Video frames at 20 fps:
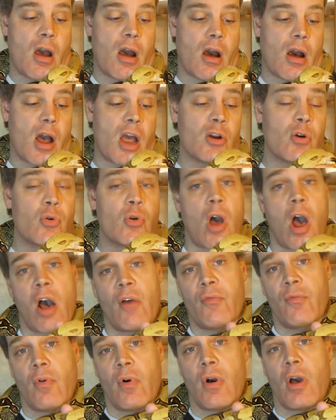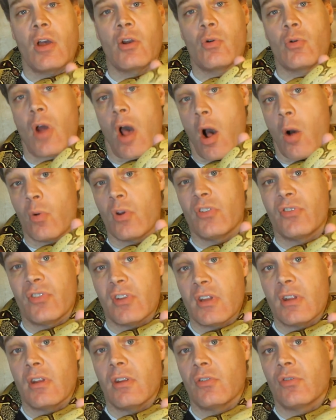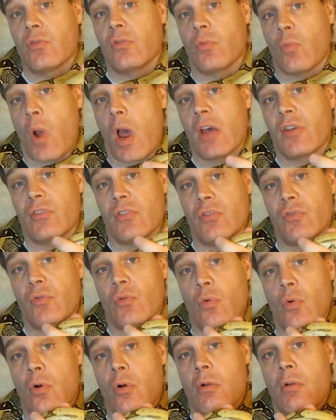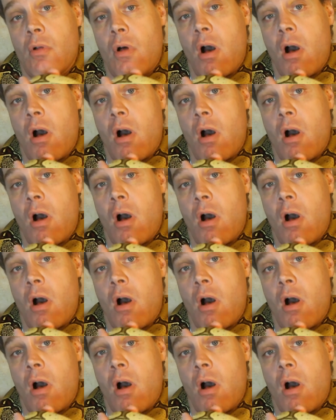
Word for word: I don't off, I don't always see this waxy stool.